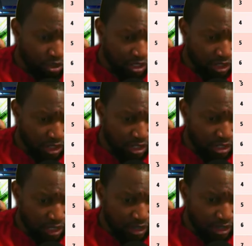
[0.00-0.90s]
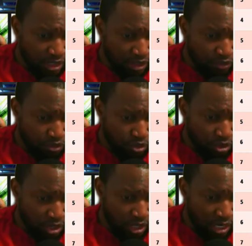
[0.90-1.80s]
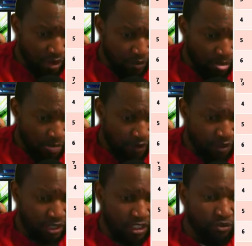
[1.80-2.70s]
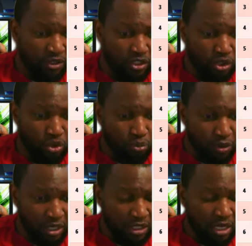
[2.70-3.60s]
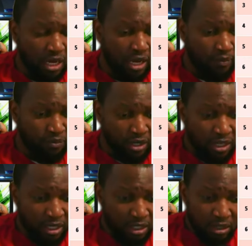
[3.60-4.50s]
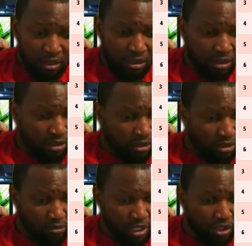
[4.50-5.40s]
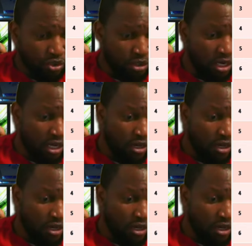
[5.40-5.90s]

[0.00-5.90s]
basically that is that for that event. So look on Betri